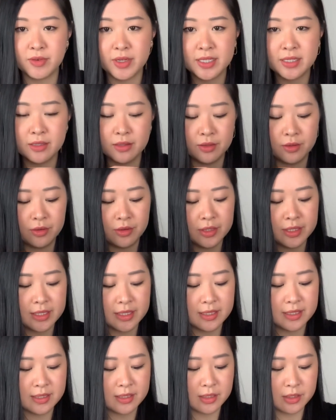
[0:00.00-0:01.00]
recent launch
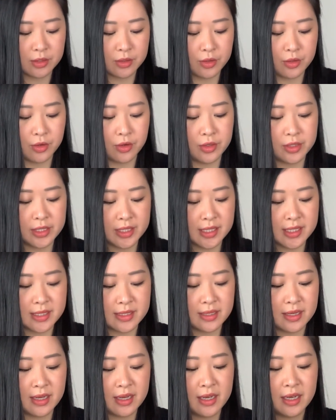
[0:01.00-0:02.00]
is this
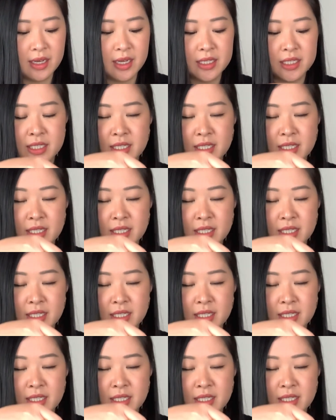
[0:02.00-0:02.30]
gorgeous